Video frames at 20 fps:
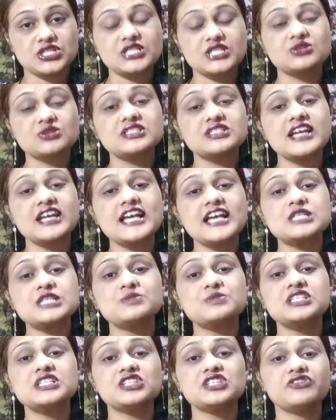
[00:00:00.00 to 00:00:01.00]
So it has
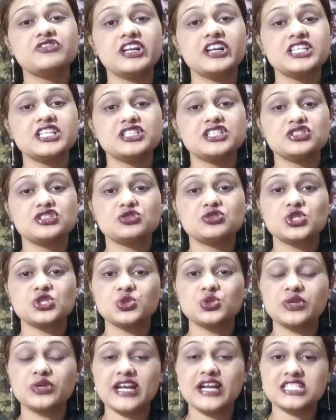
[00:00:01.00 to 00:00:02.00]
been divided into
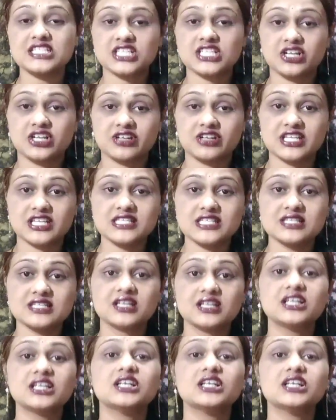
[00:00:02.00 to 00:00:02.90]
two categories.